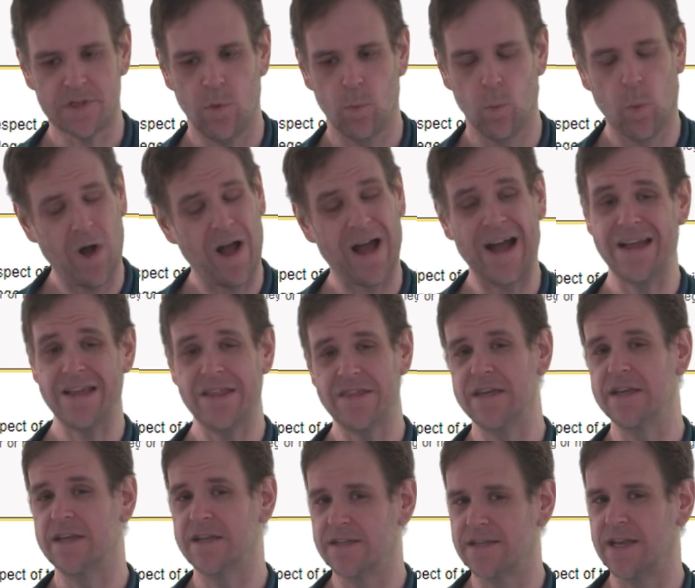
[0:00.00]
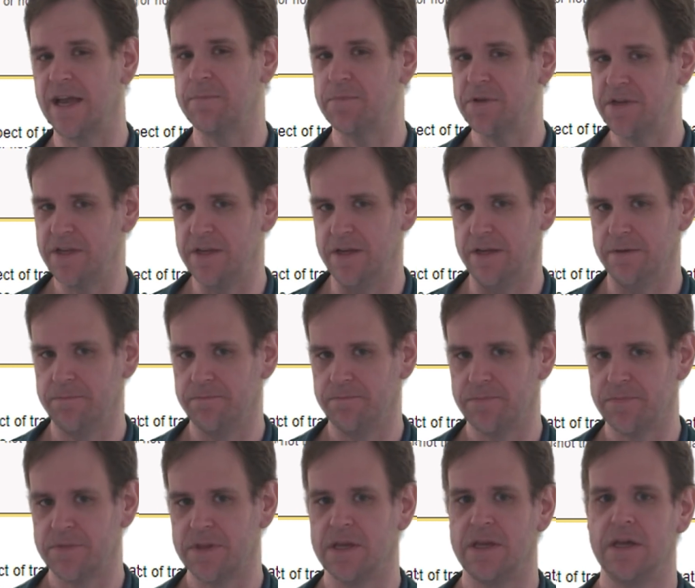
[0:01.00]
what I think has happened here
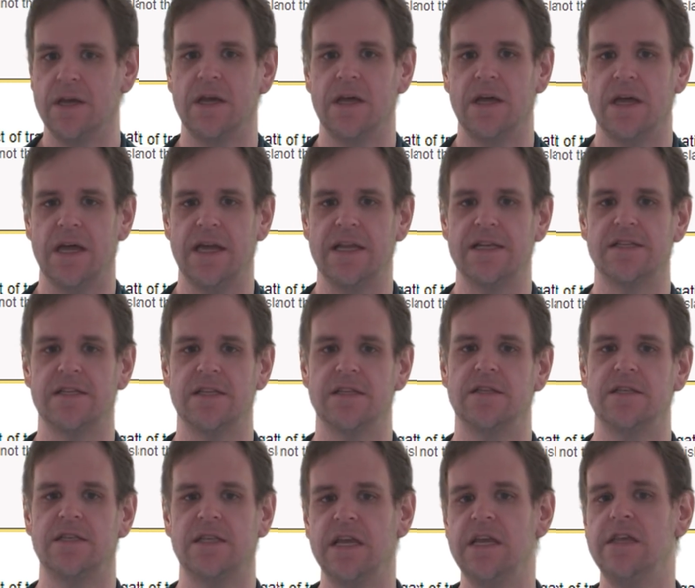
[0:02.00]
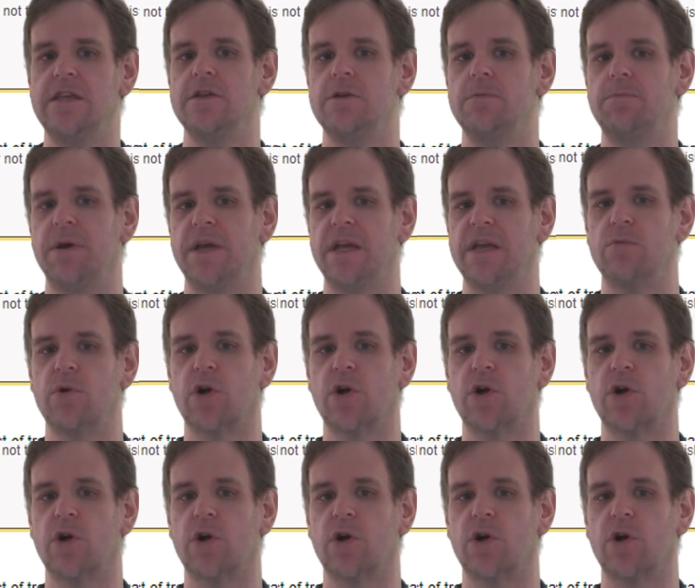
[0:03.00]
is that the DUP